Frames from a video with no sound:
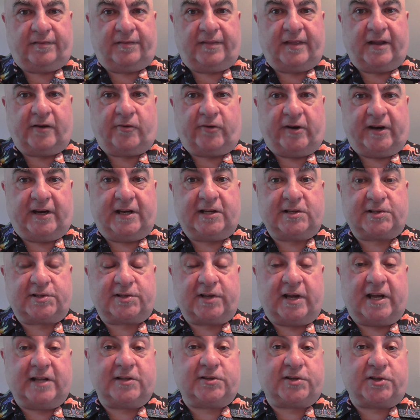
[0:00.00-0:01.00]
There it
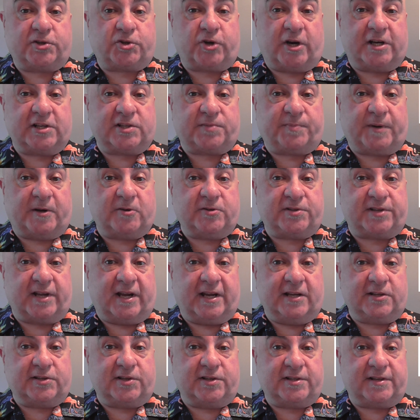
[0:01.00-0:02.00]
is, and to transpose
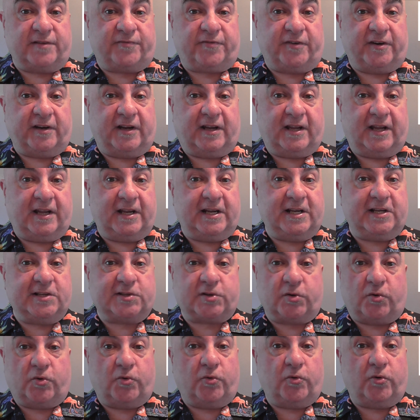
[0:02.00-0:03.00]
that into different
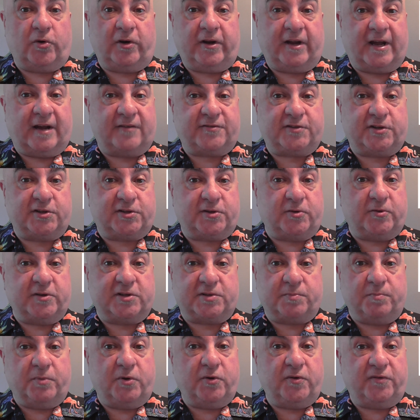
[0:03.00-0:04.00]
keys, all you have to do
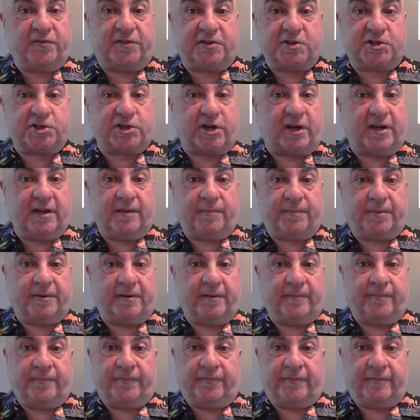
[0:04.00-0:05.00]
is move the shape
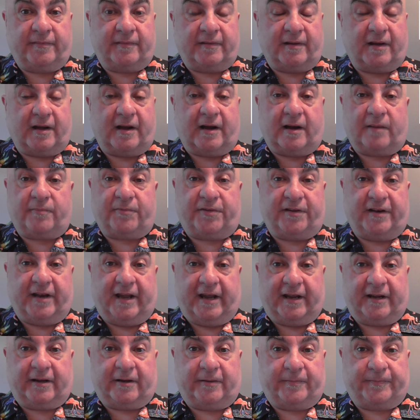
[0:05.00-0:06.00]
up the
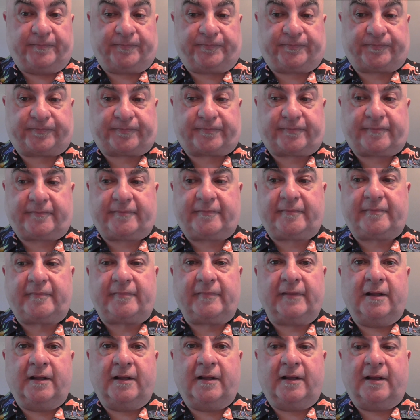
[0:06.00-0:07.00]
neck.
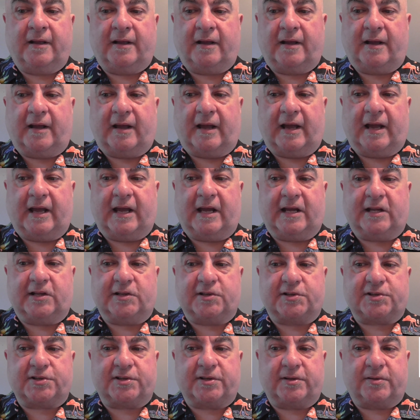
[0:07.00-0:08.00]

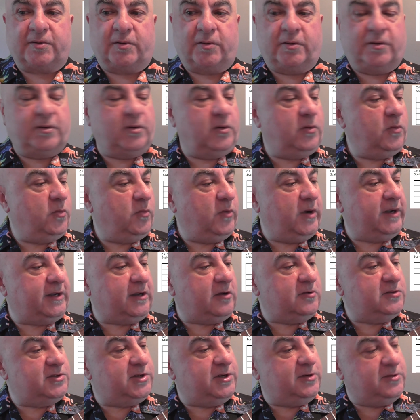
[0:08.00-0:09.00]
And we're
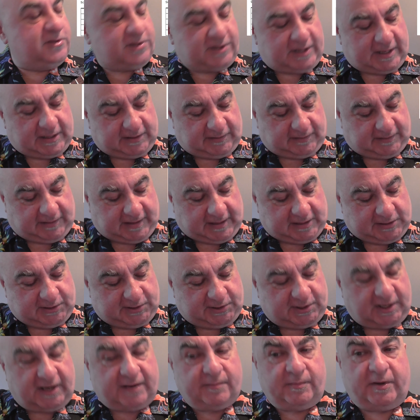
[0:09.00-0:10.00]
going to use that
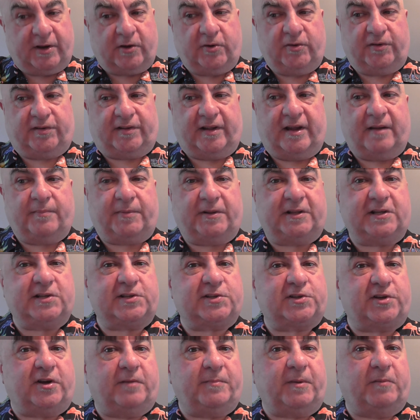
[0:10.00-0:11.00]
same note there, but
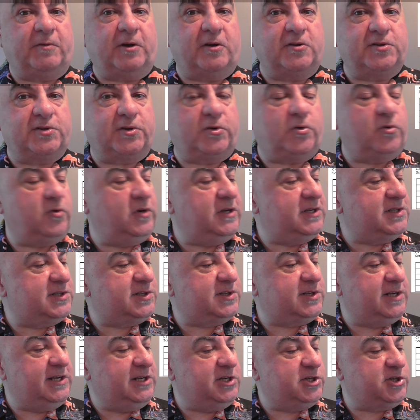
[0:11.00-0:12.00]
this time I'm going to call it
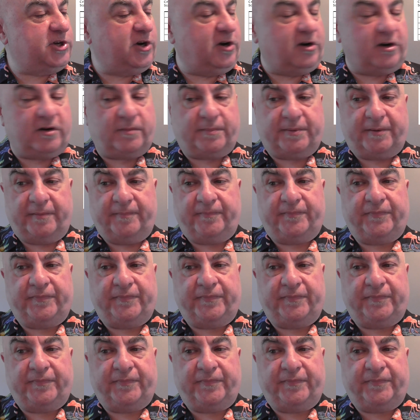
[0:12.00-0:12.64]
C sharp,